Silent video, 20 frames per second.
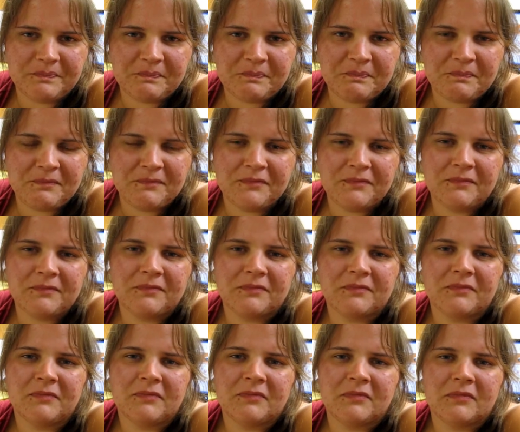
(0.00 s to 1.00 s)

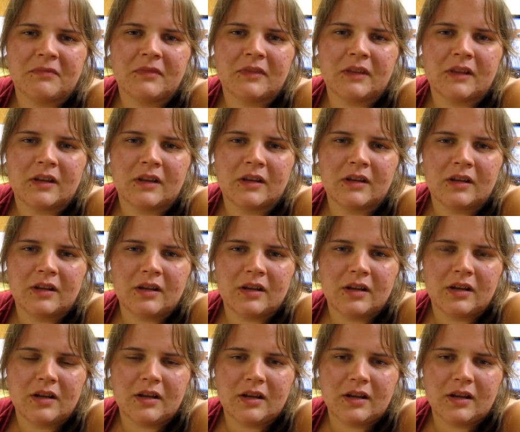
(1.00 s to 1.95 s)
(no one is talking)